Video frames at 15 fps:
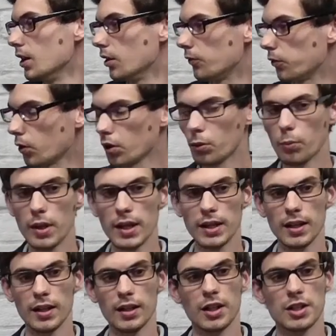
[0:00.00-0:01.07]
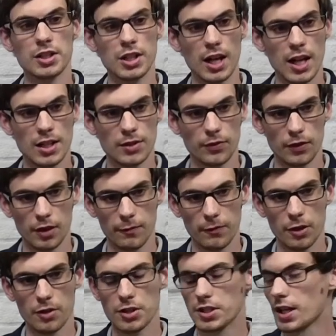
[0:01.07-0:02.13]
For the weekend, a chance for a
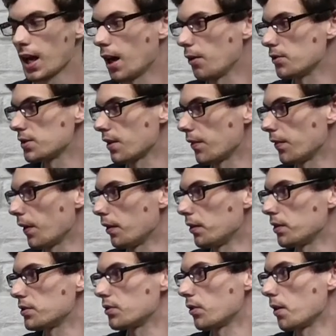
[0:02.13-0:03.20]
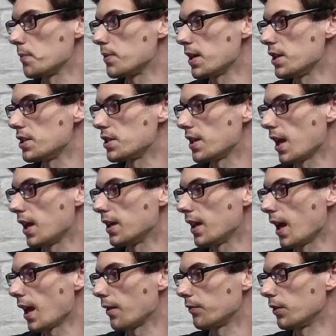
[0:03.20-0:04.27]
few showers and thunderstorms each day in
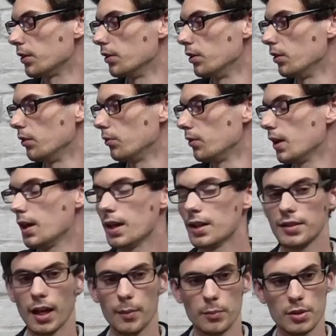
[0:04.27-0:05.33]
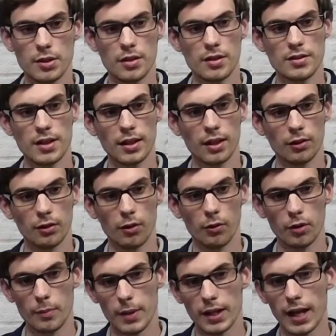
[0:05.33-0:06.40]
the afternoon. Temperatures in the
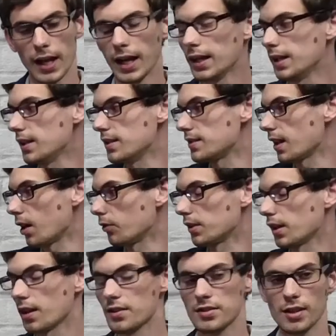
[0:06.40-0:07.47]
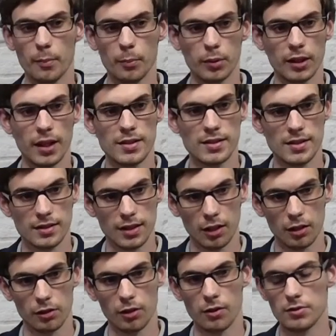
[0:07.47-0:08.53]
low to mid 80s out there. Some places
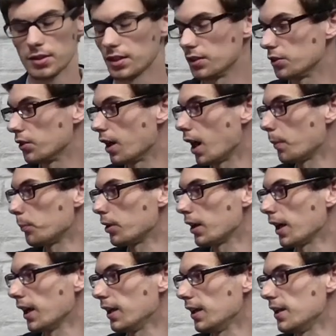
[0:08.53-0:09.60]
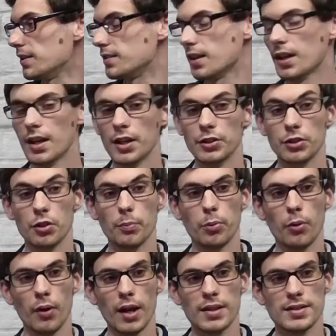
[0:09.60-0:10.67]
getting closer into the upper 80s. Dew
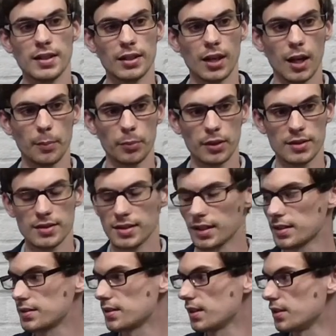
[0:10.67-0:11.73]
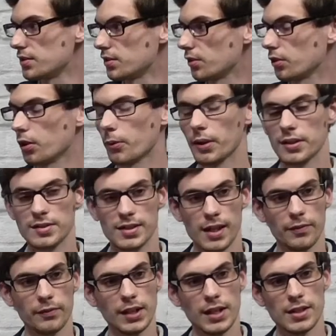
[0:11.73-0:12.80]
points in the upper 60s to lower
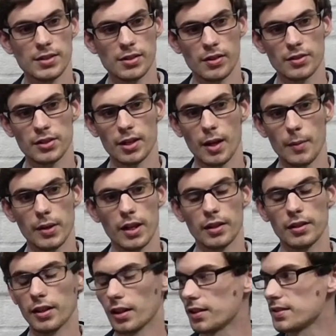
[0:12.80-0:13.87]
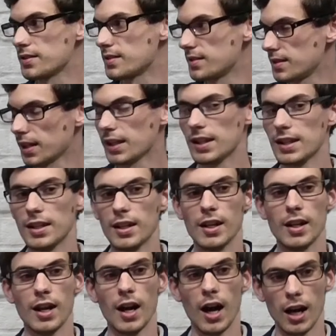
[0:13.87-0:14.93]
70s. So it's going to be another sticky,
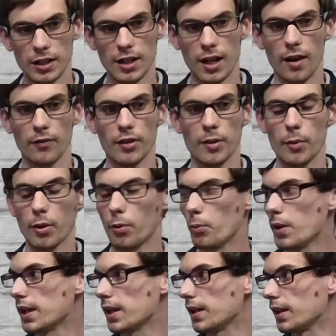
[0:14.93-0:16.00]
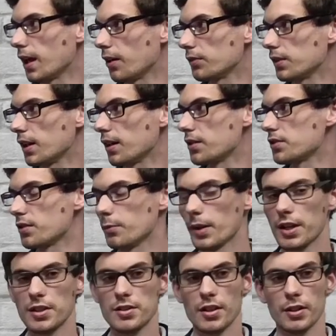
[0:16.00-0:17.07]
uncomfortable weekend out there. So
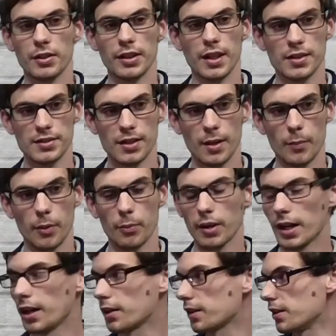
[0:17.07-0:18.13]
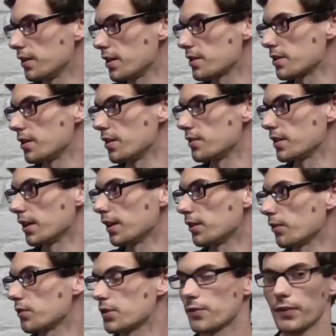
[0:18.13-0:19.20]
make sure you get somewhere with air conditioners and get
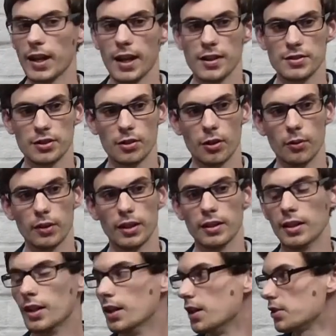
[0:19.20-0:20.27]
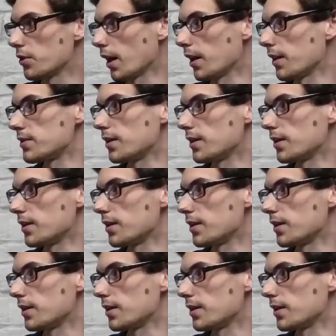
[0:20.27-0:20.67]
those fans going. And try to